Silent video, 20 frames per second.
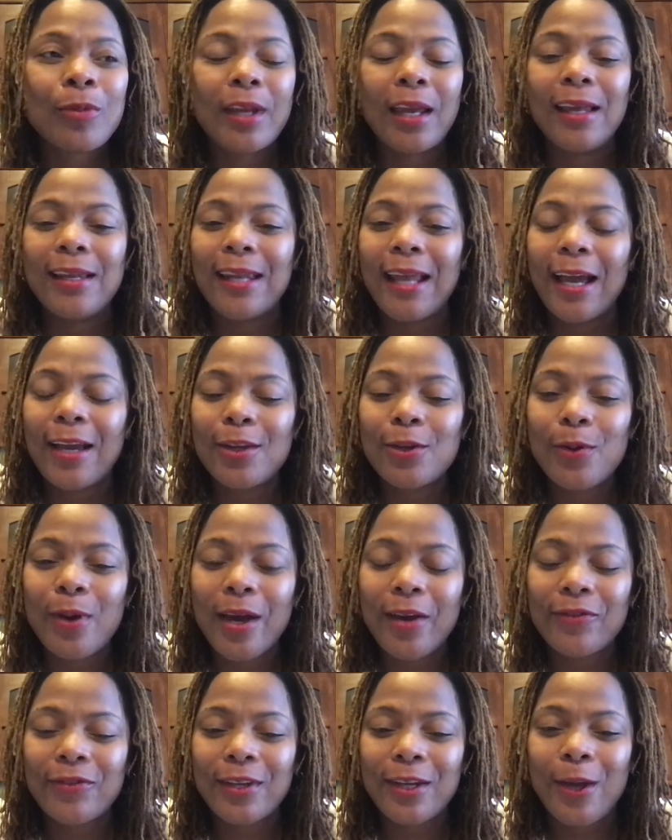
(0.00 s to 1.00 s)
And now you
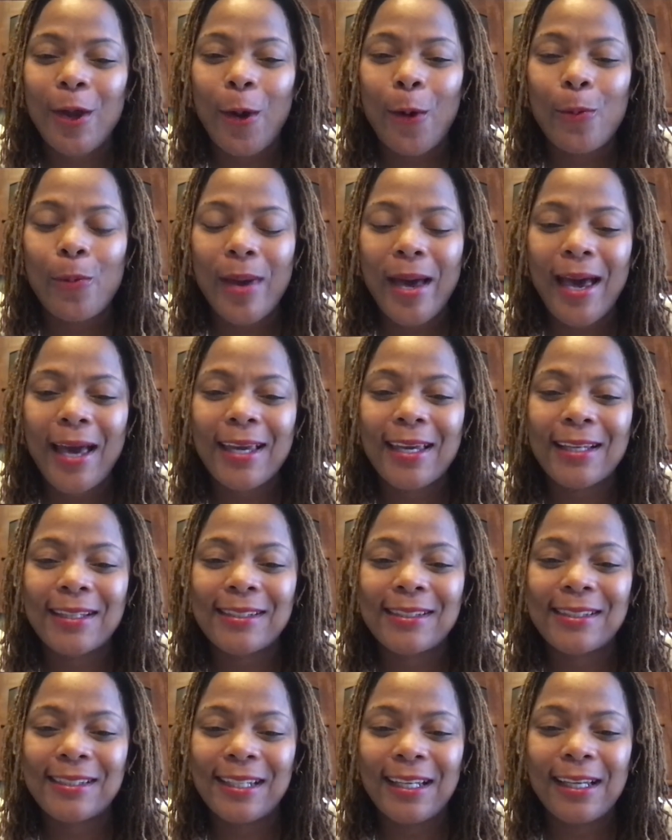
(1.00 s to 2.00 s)
have to go back and
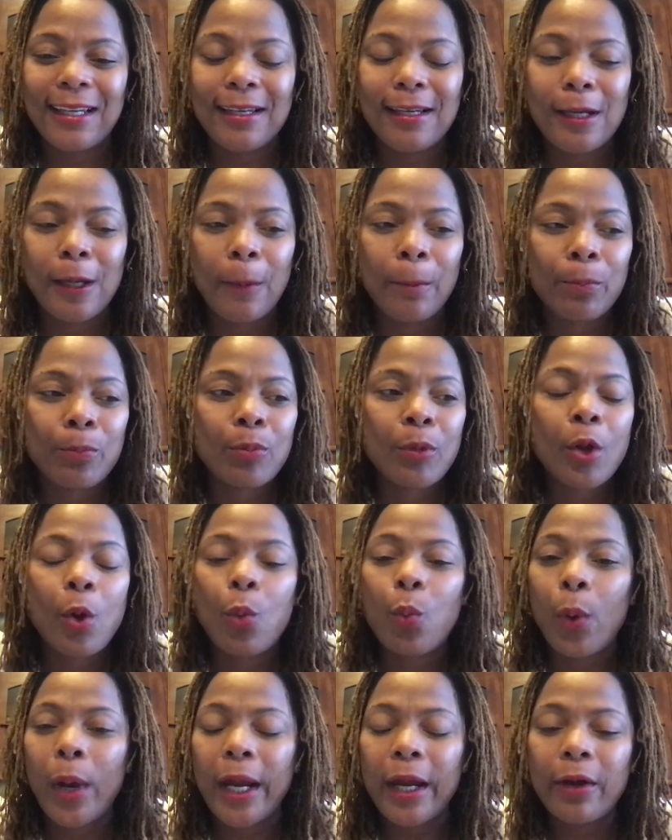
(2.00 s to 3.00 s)
see
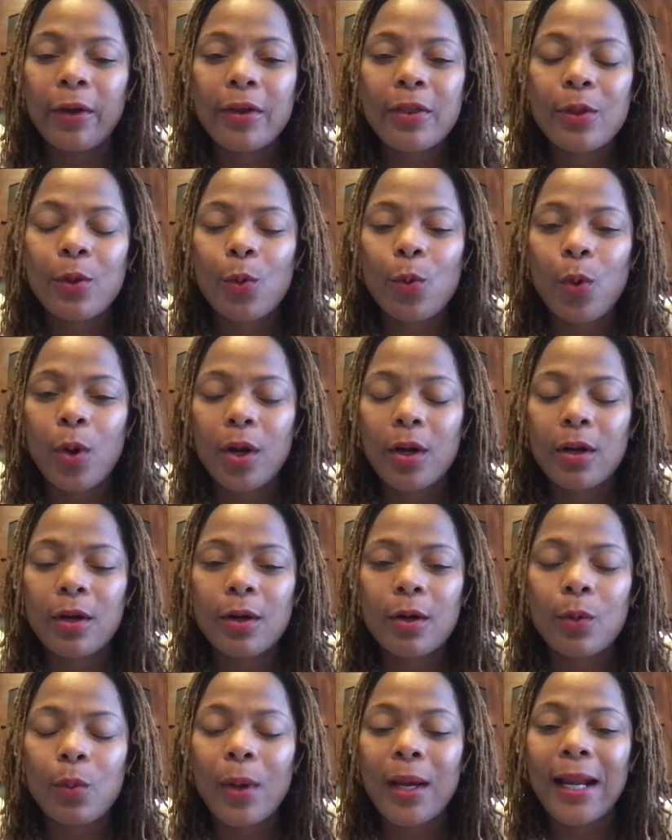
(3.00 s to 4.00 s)
where in the
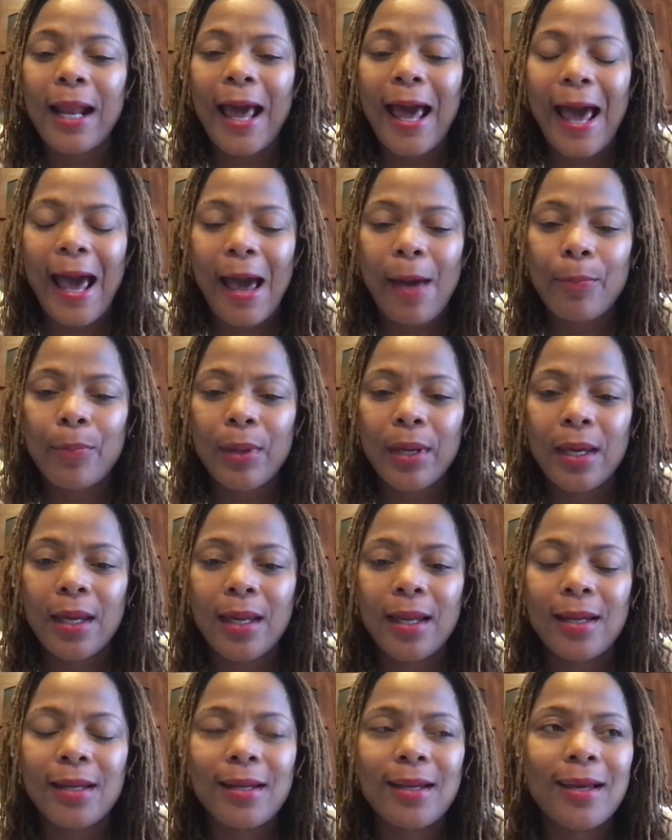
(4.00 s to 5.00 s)
world, what
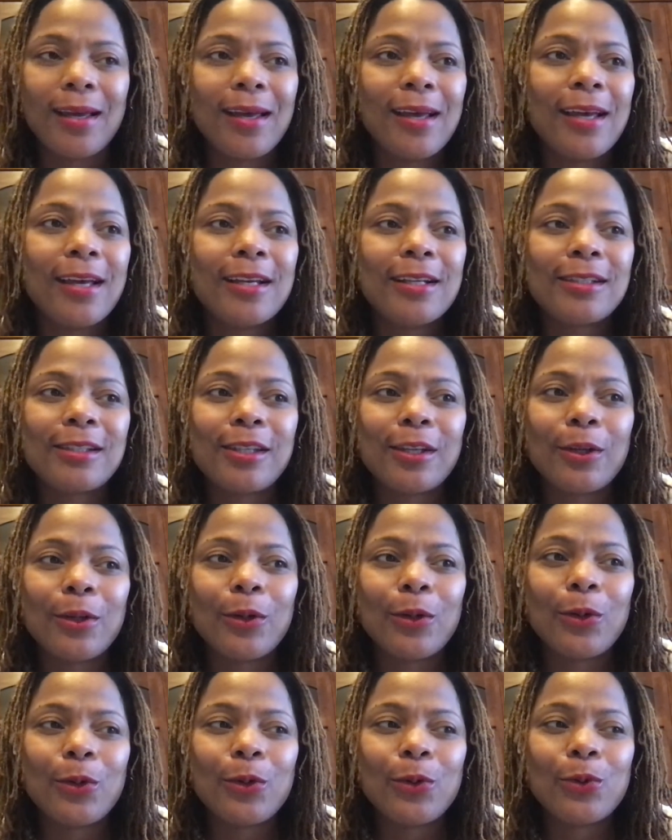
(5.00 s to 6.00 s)
happened
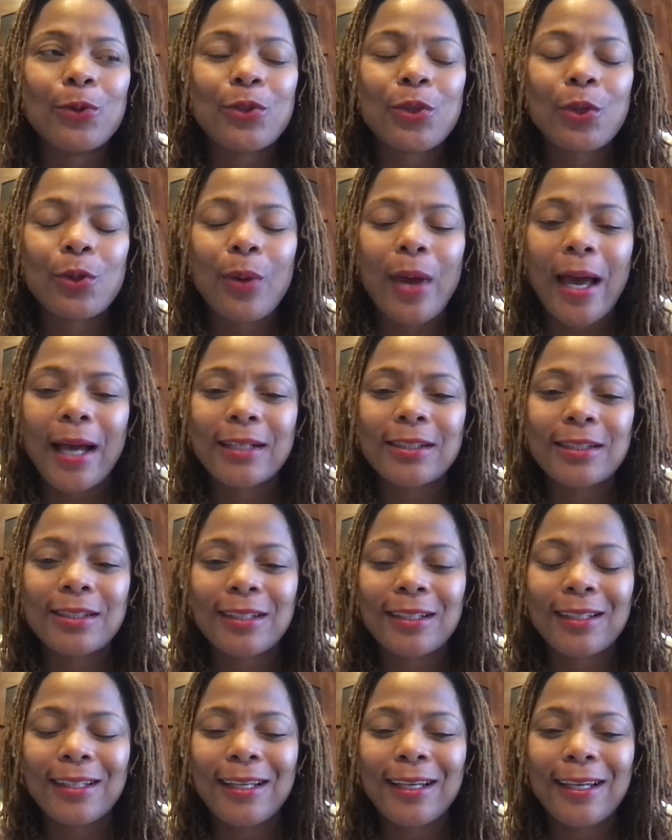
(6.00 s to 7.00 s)
to
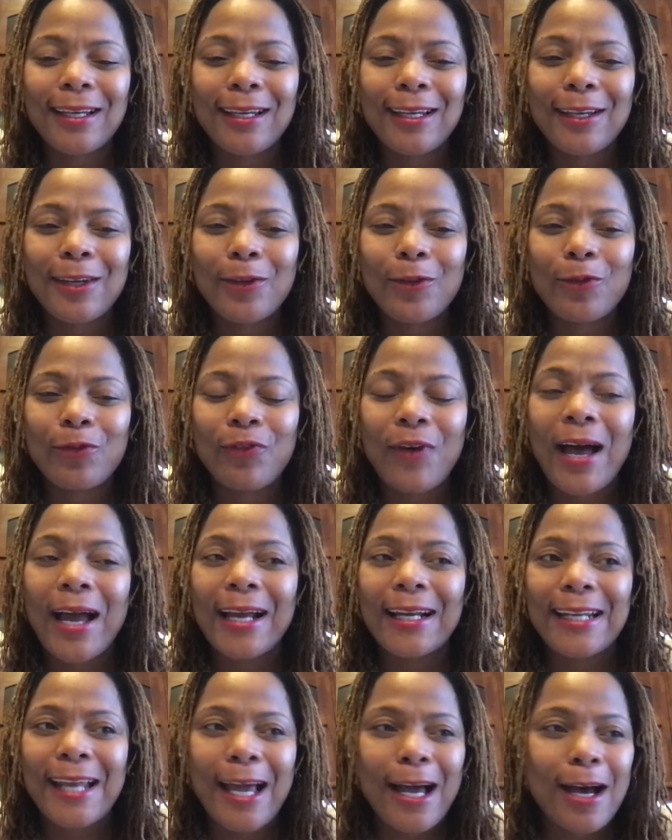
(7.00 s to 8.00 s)
actually
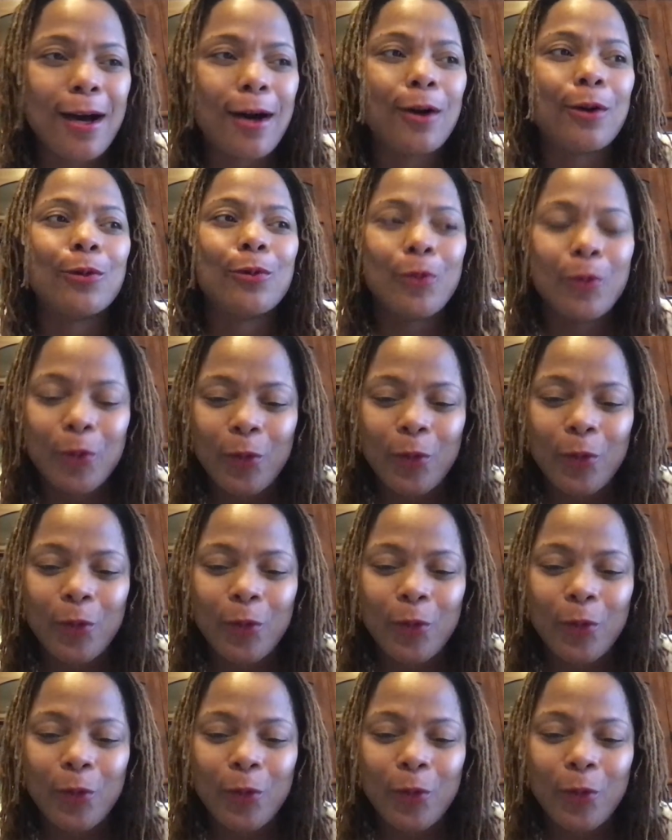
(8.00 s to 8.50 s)
find out